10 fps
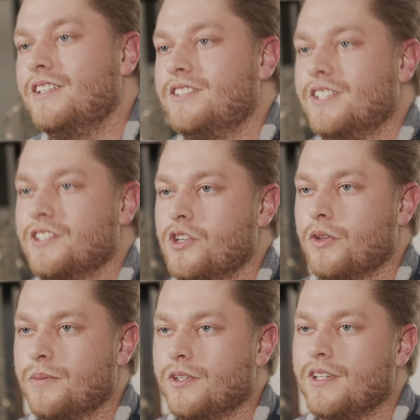to show
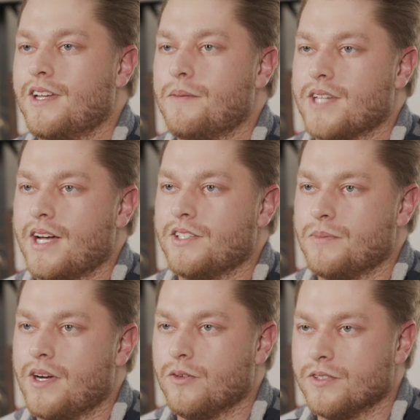the community that I'm dying
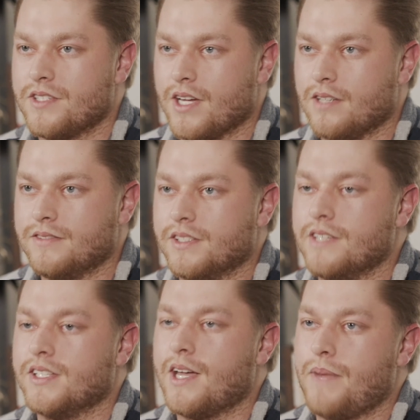to my old self and
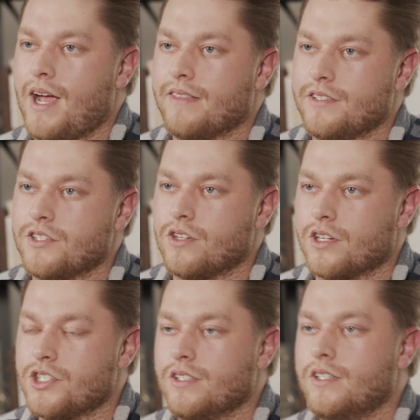leaving that path of
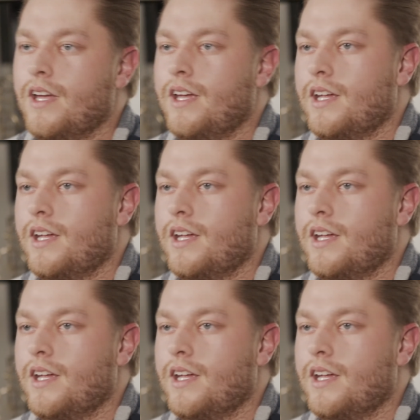destruction